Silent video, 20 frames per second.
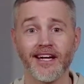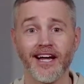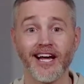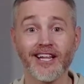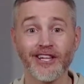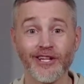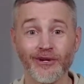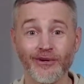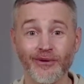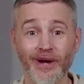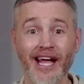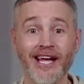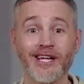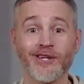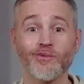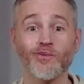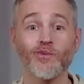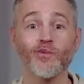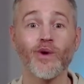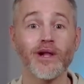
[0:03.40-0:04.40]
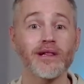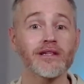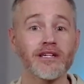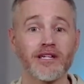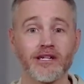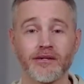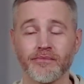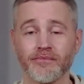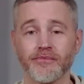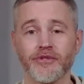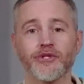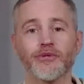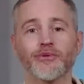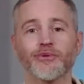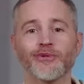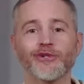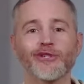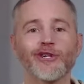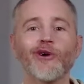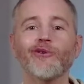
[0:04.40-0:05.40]
Hello and welcome,
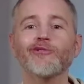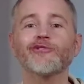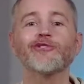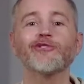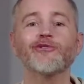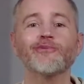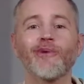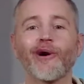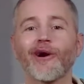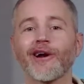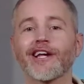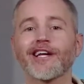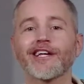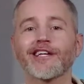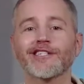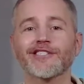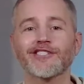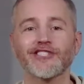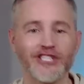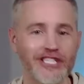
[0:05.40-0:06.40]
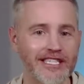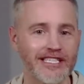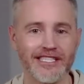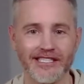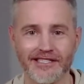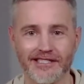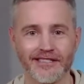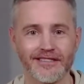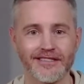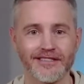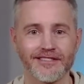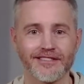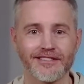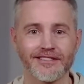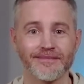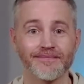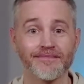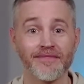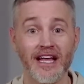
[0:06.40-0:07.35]
you go-to-market geniuses.